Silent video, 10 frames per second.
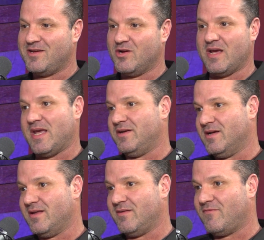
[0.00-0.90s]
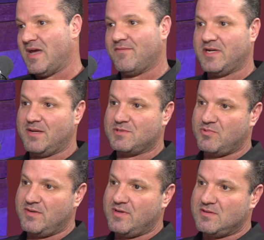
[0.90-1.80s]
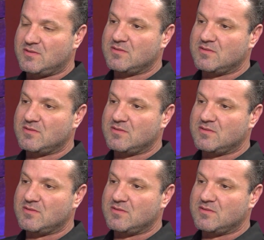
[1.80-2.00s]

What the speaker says: I had done 5 times previous.